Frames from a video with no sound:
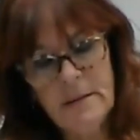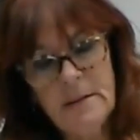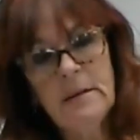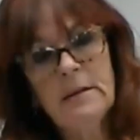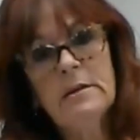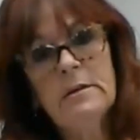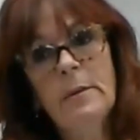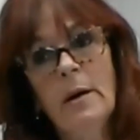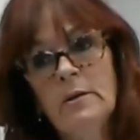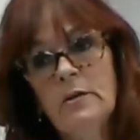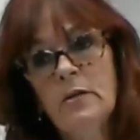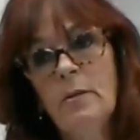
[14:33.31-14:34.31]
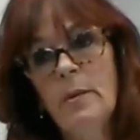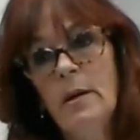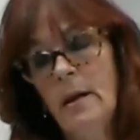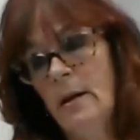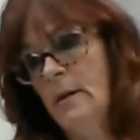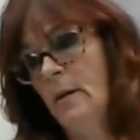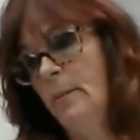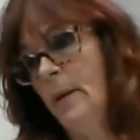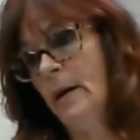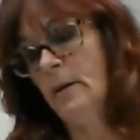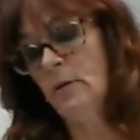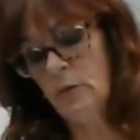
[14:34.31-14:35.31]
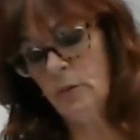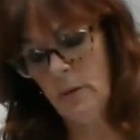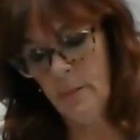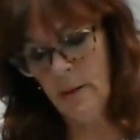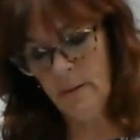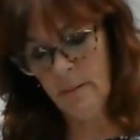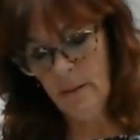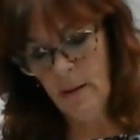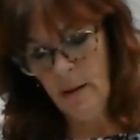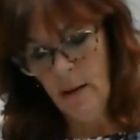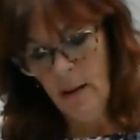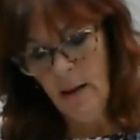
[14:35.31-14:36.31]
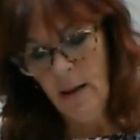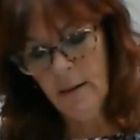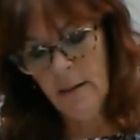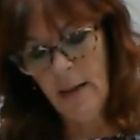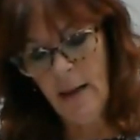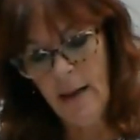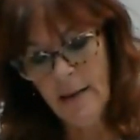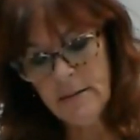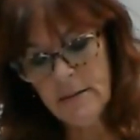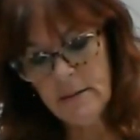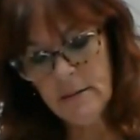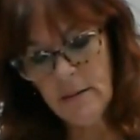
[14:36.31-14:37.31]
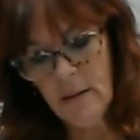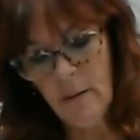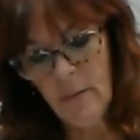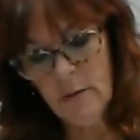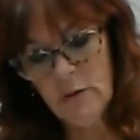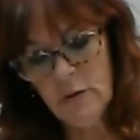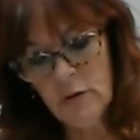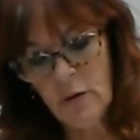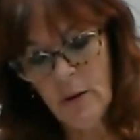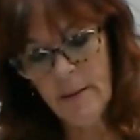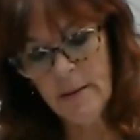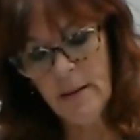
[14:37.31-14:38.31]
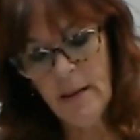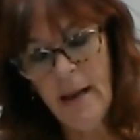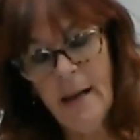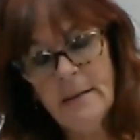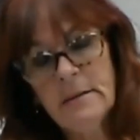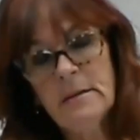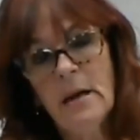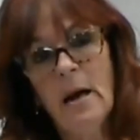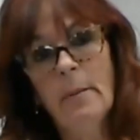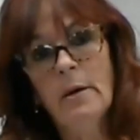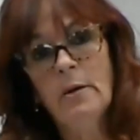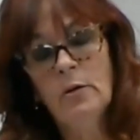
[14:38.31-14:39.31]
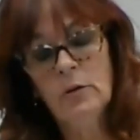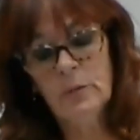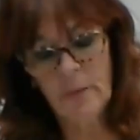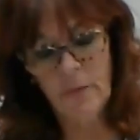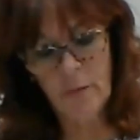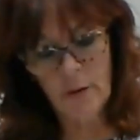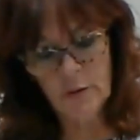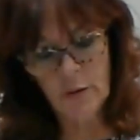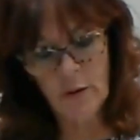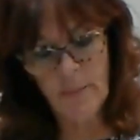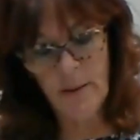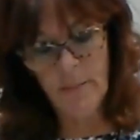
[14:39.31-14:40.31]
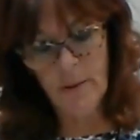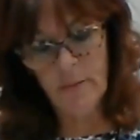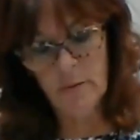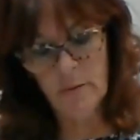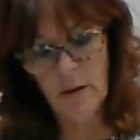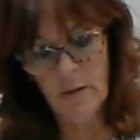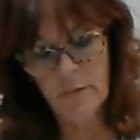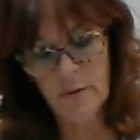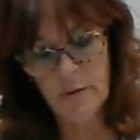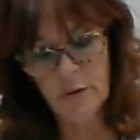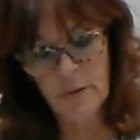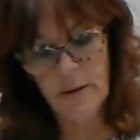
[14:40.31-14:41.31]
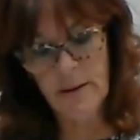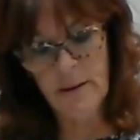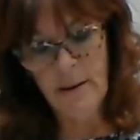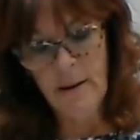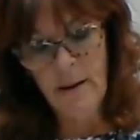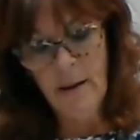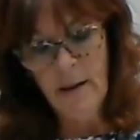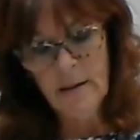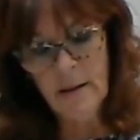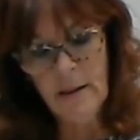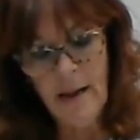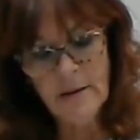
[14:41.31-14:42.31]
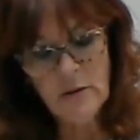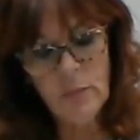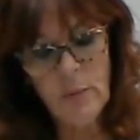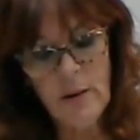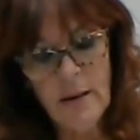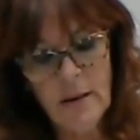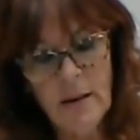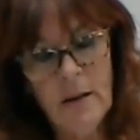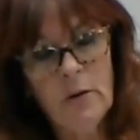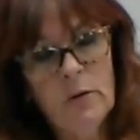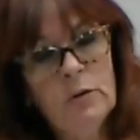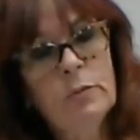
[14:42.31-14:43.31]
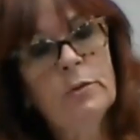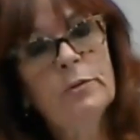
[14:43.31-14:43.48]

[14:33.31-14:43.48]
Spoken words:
6 months for me to end up back in treatment. And I want to just talk about the last time I used before I talk about my recovery journey. The last weekend I used was